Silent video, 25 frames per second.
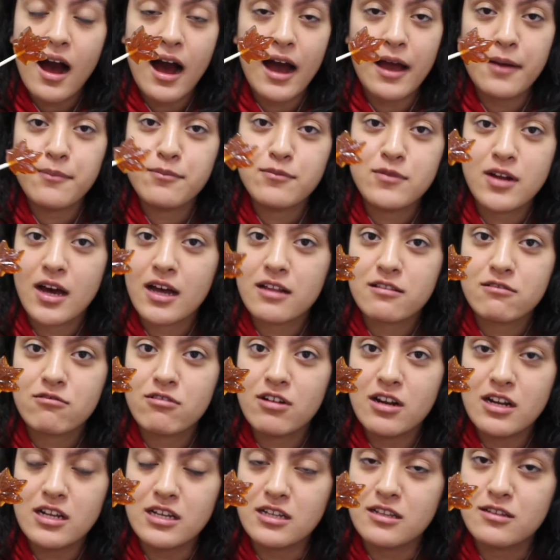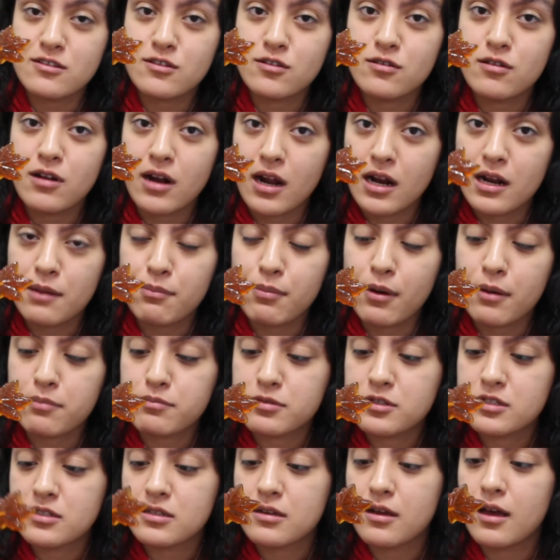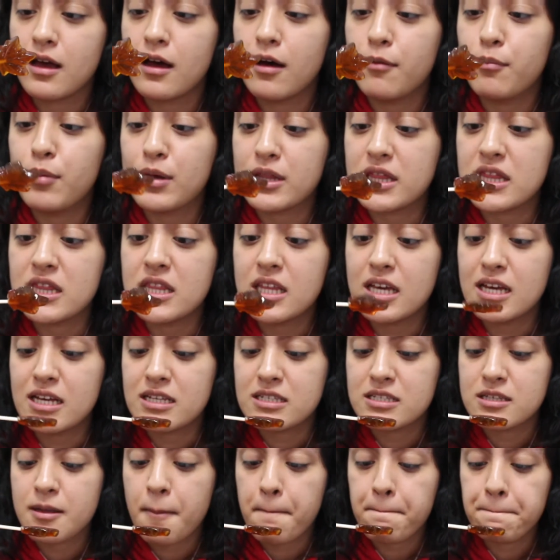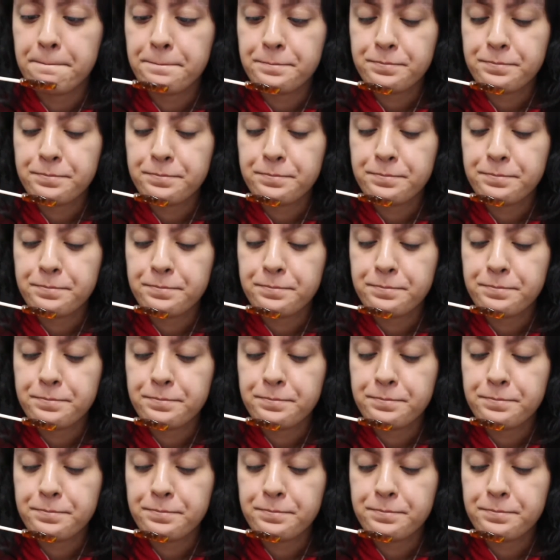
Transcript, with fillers: I'm not really into lollipops, uh, but this,